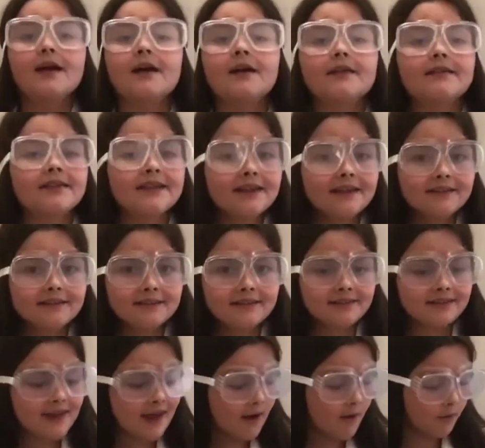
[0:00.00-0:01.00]
Since
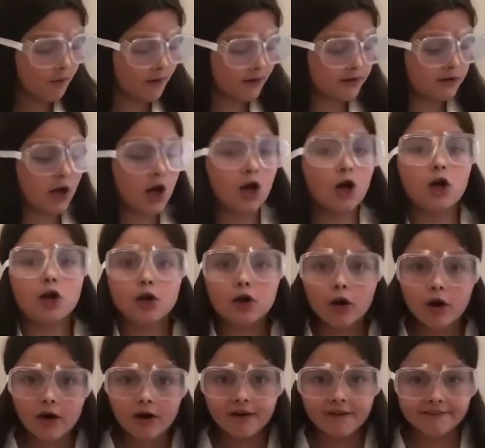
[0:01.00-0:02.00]
there was a
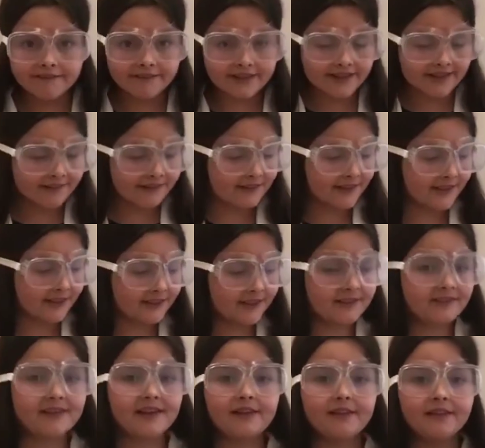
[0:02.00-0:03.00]
lot of
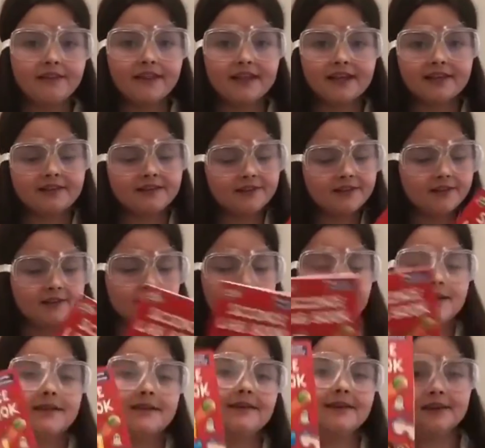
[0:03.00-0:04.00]
ingredients and things to do
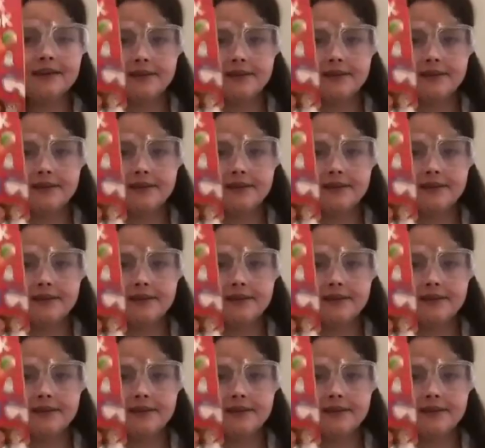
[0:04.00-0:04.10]
in this